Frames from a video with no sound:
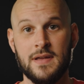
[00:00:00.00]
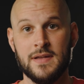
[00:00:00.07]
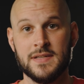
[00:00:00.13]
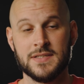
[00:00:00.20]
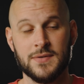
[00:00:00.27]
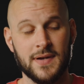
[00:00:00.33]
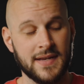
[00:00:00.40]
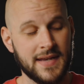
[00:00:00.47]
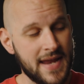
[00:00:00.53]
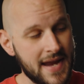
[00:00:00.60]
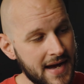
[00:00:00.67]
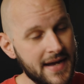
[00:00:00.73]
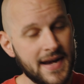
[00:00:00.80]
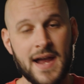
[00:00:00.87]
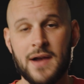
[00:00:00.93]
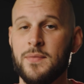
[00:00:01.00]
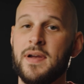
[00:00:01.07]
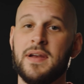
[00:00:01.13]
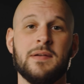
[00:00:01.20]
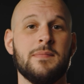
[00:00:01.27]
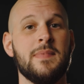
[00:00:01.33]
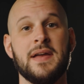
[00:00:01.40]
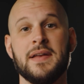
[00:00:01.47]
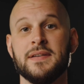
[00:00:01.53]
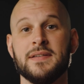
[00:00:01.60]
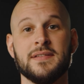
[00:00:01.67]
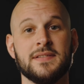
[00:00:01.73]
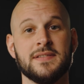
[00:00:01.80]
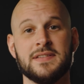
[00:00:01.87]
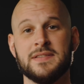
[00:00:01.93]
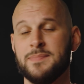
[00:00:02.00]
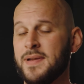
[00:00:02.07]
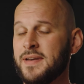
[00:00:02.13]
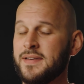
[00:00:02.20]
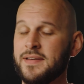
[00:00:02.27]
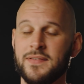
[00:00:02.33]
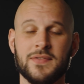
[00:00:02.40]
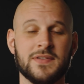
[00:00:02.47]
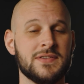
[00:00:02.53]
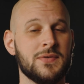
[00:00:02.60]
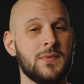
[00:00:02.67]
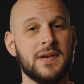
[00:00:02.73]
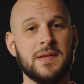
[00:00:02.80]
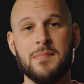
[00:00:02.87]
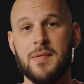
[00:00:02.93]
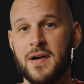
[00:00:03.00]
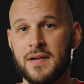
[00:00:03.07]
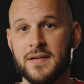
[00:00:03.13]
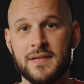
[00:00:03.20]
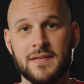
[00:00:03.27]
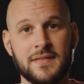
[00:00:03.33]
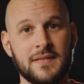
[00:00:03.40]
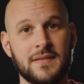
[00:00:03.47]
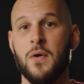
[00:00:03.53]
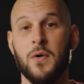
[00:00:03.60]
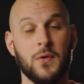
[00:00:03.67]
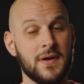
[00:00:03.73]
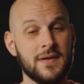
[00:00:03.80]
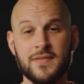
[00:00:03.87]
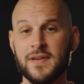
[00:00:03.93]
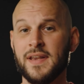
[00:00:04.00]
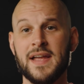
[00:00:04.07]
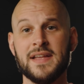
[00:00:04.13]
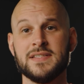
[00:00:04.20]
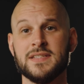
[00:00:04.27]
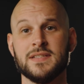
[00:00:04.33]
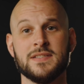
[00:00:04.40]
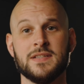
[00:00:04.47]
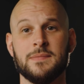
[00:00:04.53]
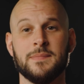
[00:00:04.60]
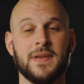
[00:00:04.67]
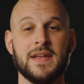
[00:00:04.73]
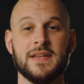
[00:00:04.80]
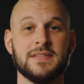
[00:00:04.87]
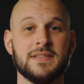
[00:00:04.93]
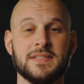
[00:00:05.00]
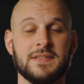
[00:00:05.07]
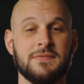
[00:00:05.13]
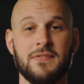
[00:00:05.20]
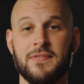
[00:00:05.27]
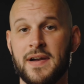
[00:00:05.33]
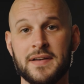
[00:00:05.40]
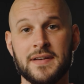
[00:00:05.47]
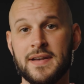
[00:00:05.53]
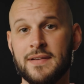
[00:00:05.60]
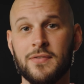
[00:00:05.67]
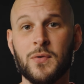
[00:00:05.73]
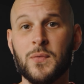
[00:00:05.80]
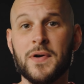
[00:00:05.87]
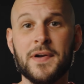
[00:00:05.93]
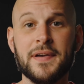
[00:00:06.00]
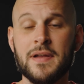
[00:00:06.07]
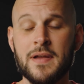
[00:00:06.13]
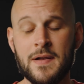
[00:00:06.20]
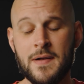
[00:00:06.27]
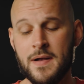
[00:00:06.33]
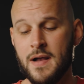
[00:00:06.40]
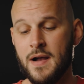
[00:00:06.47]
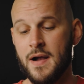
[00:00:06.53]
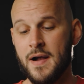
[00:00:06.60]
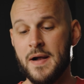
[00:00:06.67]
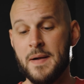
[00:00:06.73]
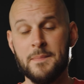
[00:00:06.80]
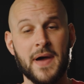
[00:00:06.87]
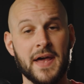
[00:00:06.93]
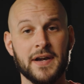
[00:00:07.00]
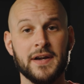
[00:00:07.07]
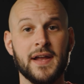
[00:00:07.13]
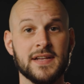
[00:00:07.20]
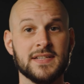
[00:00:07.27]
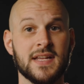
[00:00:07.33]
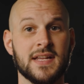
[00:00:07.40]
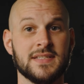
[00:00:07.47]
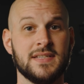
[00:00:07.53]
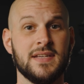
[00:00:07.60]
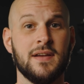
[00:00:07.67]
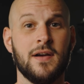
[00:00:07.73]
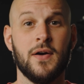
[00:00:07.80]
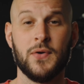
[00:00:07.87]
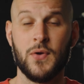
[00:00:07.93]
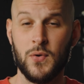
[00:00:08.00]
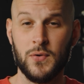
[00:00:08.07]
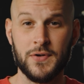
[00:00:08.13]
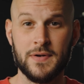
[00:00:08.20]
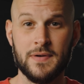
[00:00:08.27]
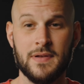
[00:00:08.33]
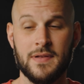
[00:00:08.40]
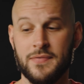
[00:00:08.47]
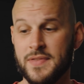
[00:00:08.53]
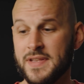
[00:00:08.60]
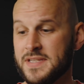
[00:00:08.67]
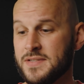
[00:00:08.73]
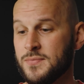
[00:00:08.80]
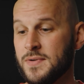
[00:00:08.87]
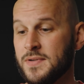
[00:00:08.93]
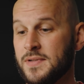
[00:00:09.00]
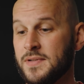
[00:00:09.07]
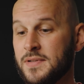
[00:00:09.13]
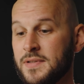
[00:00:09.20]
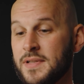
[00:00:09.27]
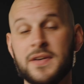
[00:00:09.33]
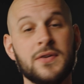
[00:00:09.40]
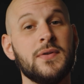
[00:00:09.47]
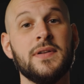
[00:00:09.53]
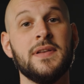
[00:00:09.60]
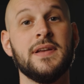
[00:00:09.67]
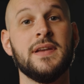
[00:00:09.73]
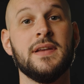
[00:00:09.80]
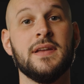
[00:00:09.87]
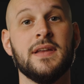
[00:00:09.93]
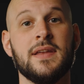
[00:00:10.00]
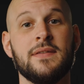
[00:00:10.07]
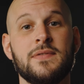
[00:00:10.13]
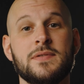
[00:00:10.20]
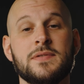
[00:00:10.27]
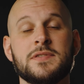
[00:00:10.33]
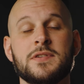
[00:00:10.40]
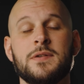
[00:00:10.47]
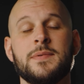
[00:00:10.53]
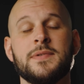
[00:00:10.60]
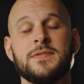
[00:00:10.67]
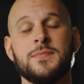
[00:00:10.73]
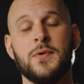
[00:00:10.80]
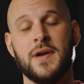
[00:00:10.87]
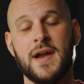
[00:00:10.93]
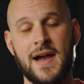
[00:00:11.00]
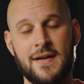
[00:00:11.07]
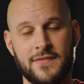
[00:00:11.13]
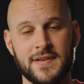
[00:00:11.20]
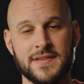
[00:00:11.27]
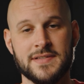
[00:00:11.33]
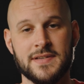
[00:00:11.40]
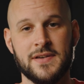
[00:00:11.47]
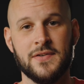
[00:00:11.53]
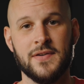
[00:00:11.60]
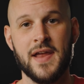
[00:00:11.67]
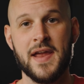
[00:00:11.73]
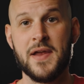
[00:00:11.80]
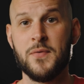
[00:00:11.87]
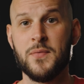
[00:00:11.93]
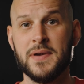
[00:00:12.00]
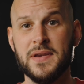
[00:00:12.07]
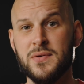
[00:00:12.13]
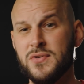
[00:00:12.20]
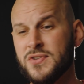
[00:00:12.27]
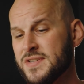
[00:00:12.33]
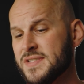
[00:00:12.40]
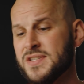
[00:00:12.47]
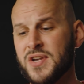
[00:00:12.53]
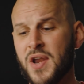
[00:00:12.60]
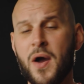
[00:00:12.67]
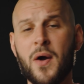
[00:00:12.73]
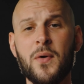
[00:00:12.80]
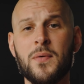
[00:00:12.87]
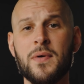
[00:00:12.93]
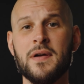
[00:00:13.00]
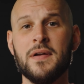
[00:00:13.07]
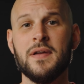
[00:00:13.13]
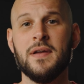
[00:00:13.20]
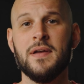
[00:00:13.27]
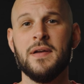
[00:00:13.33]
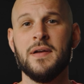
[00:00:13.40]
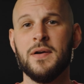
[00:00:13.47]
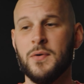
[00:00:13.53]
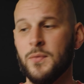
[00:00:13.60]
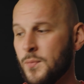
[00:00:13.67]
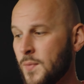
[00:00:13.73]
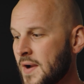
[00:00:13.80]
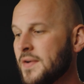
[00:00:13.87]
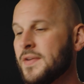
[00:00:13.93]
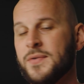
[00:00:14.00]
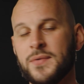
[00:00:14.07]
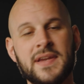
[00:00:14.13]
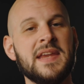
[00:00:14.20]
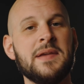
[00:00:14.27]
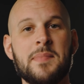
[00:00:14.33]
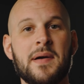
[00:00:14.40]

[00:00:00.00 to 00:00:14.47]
So I cannot recommend spending the 20 bucks, or even less in some cases if you find a different one, on a nice SD card holder. This will literally give you so much more confidence in your day when you just know where you keep